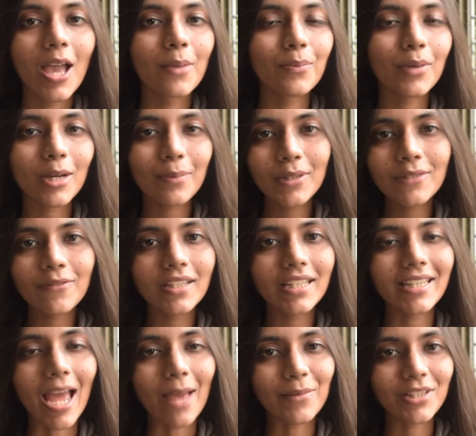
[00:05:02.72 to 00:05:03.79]
Purposefully
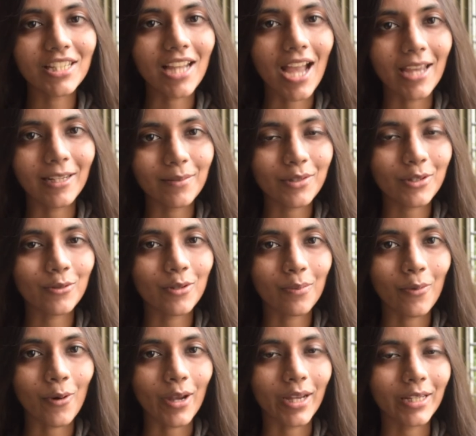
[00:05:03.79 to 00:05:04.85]
damaging items to a
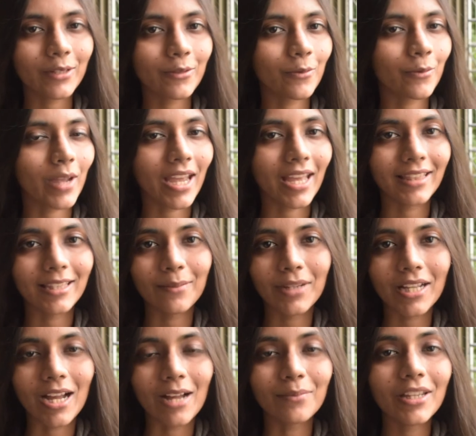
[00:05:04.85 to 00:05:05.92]
point where they
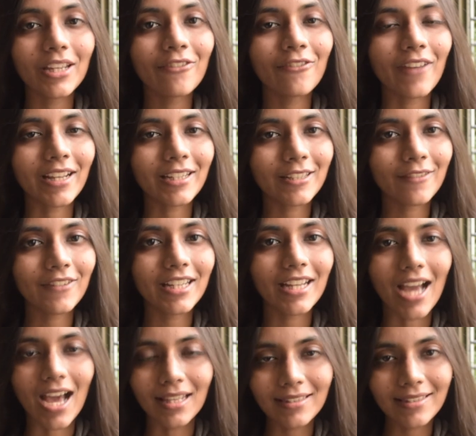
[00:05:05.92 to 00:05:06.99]
become effectively
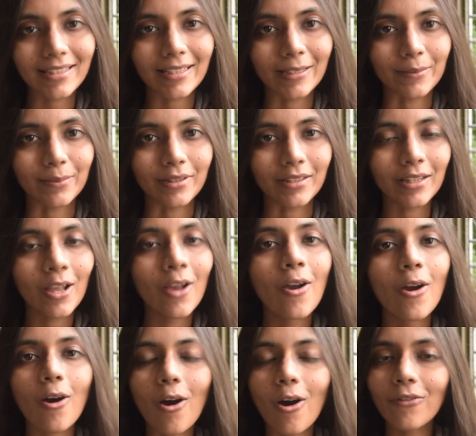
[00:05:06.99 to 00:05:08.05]
unsaleable
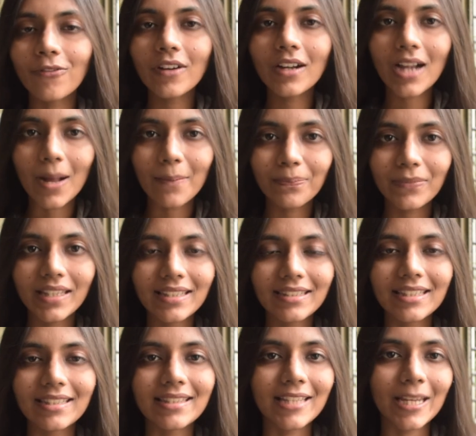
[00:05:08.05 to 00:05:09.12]
offer companies
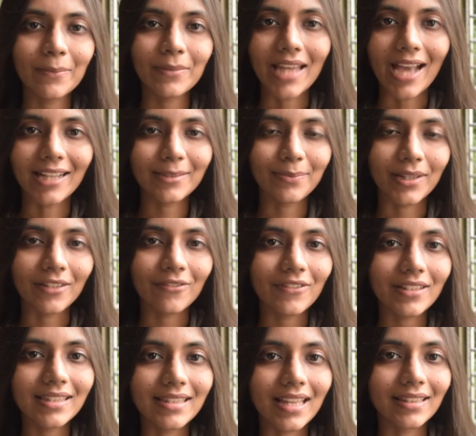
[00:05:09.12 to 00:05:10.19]
the same tax
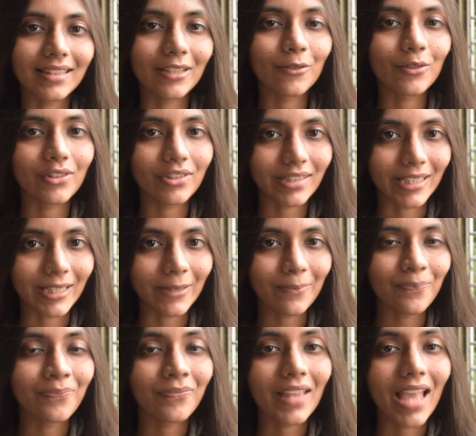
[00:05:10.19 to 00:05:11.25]
benefits that they would reap
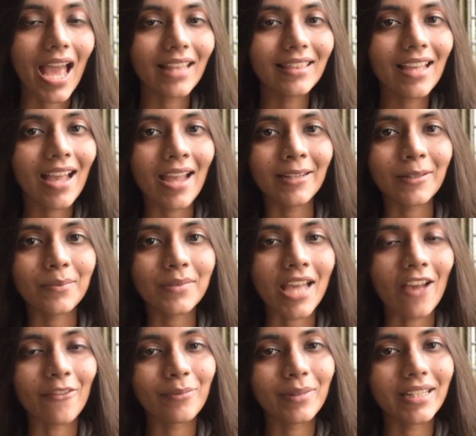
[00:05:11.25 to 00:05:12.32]
had the items
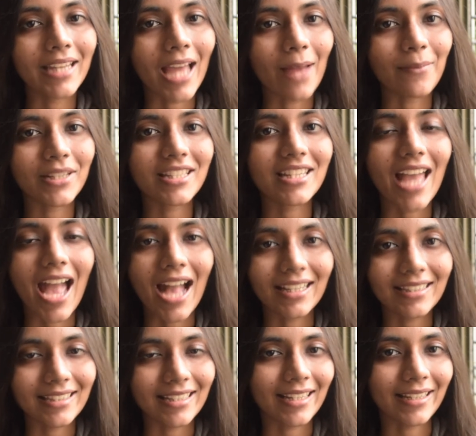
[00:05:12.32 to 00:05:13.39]
have been damaged
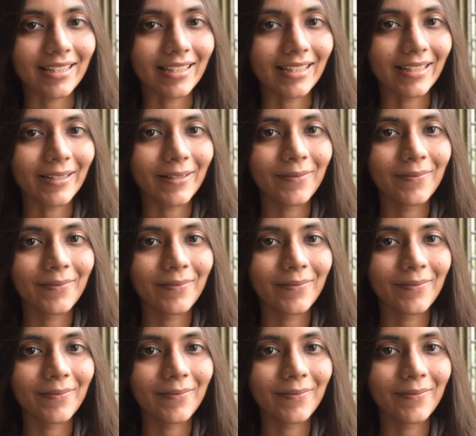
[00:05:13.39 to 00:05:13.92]
accidentally,